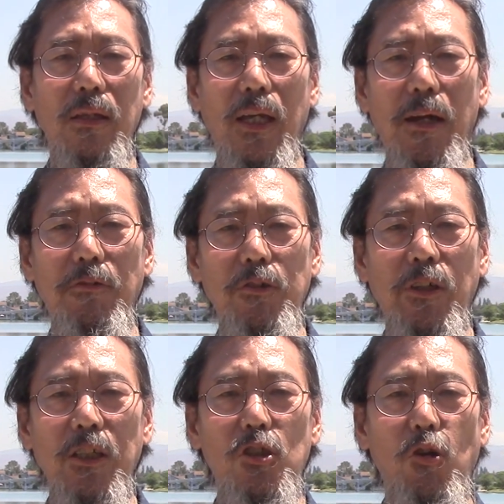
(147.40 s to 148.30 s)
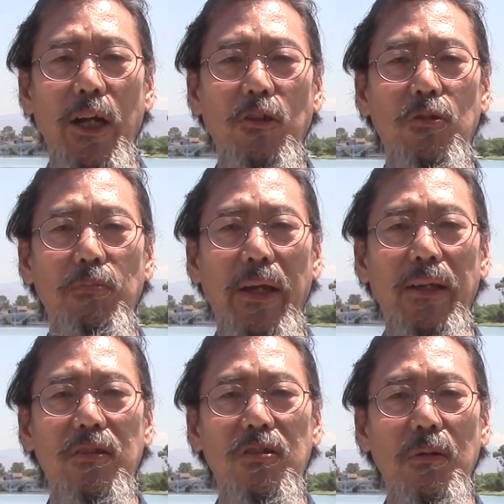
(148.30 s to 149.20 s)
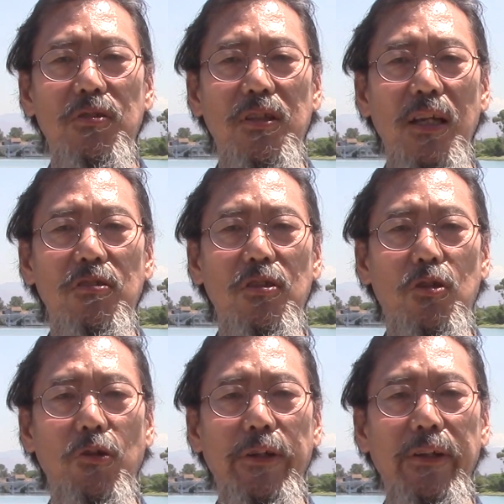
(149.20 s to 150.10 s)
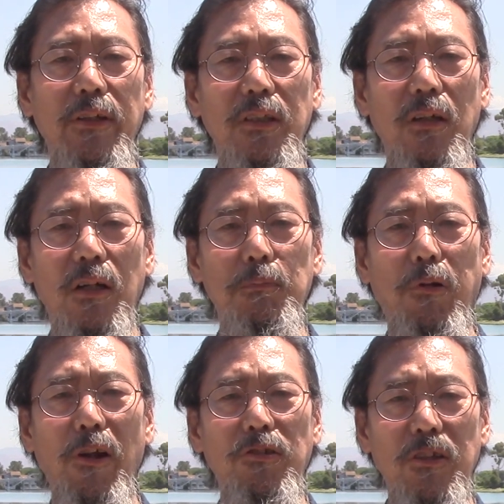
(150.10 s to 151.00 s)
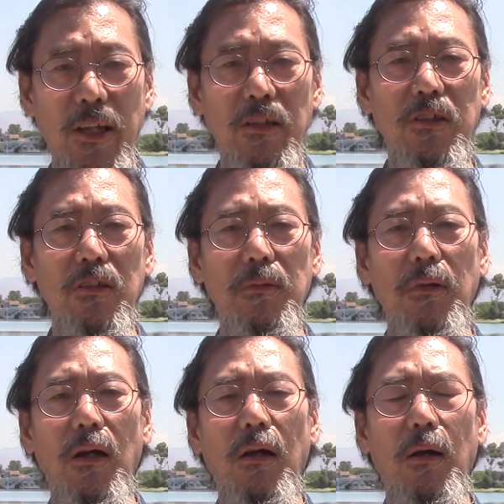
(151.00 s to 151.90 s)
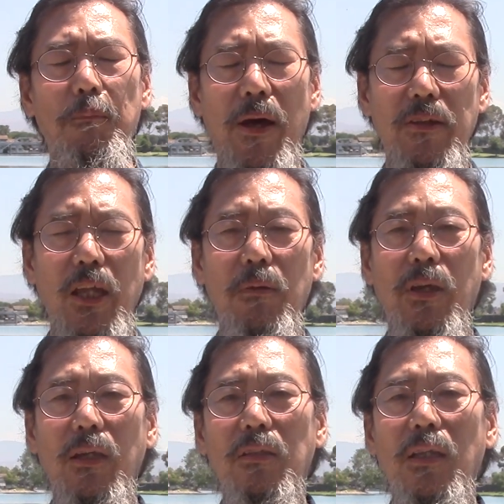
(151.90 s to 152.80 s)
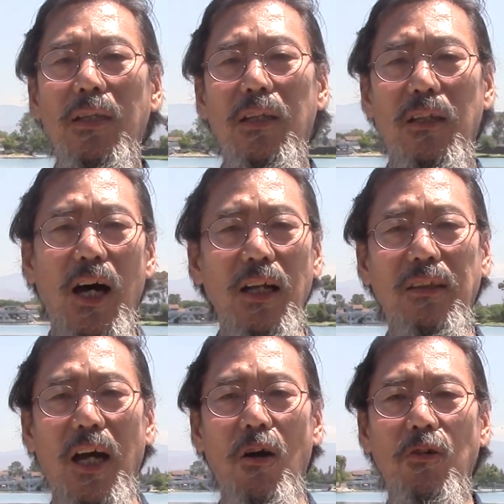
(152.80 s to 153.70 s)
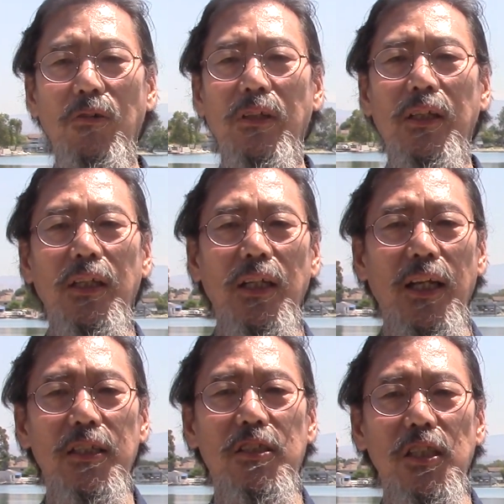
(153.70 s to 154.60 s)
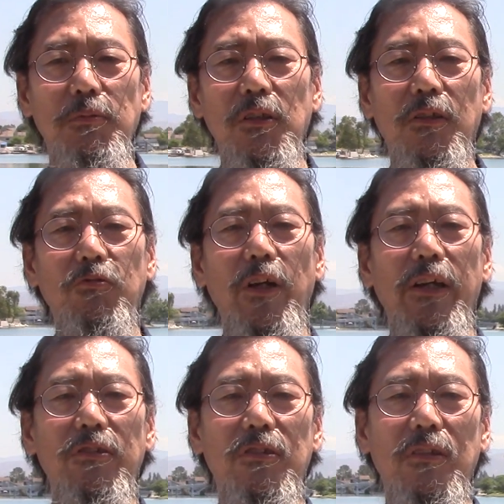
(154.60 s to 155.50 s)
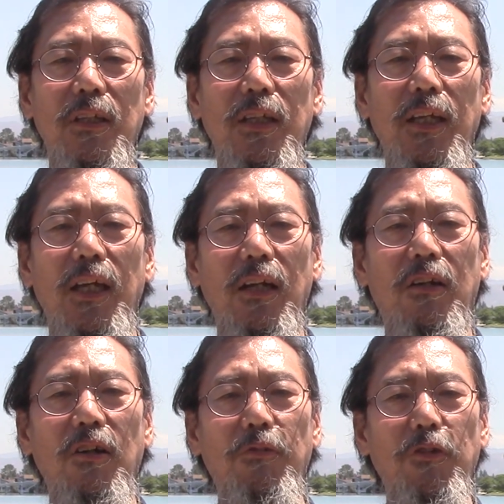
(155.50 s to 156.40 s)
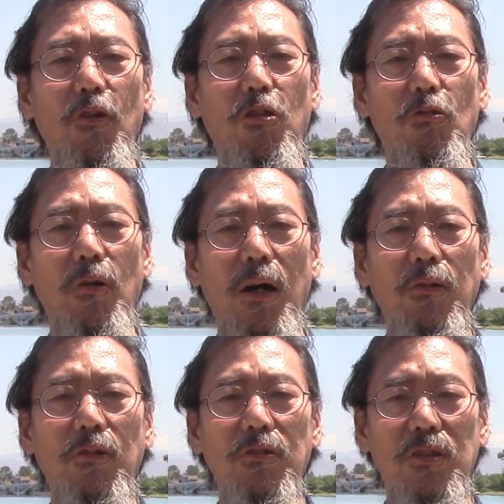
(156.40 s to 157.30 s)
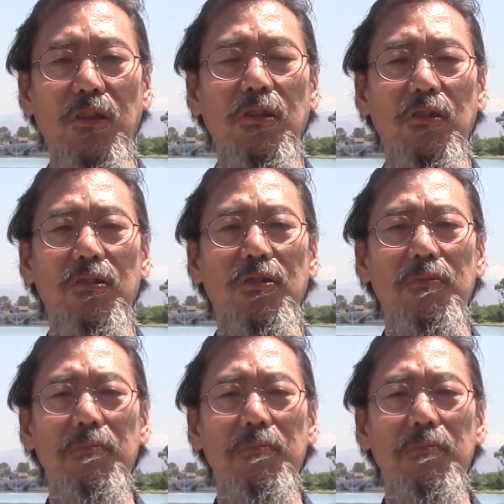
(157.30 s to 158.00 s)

Everyone is trying to make some sense during unprecedented pandemic, lockdown, and civil unrest and curfew throughout the cities.